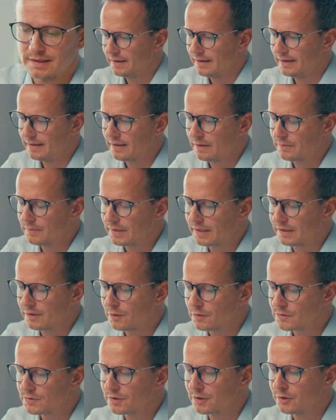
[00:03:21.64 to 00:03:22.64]
And then we can
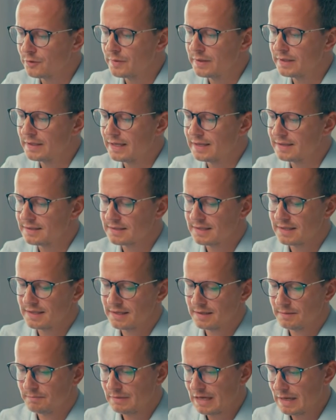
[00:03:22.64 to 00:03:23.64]
also go in and
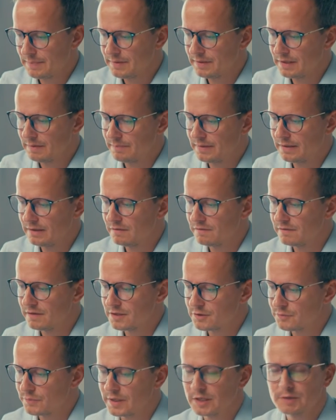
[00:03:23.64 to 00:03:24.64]
say, maybe the
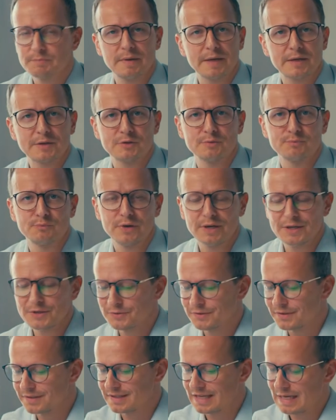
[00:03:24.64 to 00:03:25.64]
benefits we expect to bring
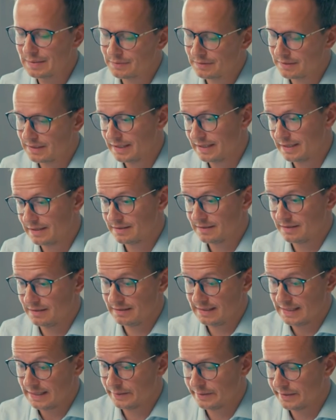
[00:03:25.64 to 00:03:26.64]
to the table is in
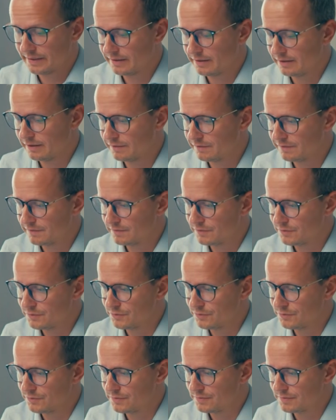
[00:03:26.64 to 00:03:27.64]
the area of
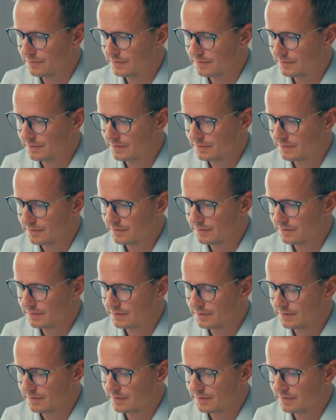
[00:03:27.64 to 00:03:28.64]
2
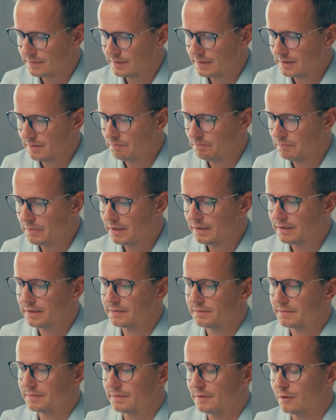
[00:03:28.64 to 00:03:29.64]

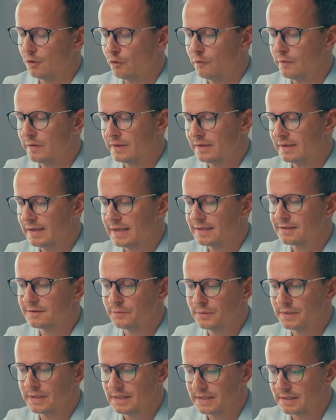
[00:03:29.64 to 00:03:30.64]
million over the next
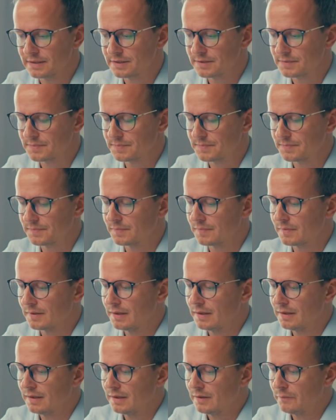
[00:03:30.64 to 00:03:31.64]
3 years.
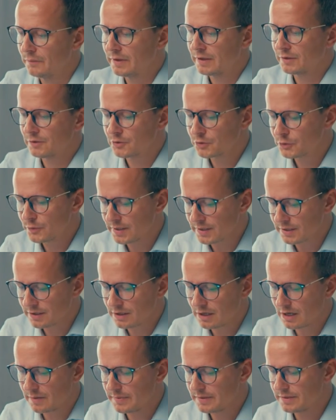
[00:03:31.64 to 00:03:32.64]
We can also add a
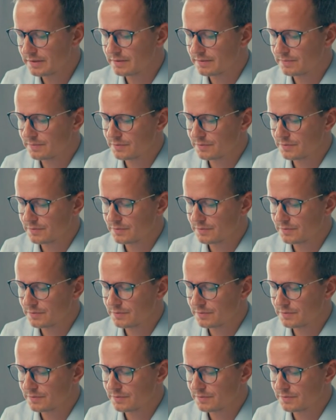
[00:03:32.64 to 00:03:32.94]
comment.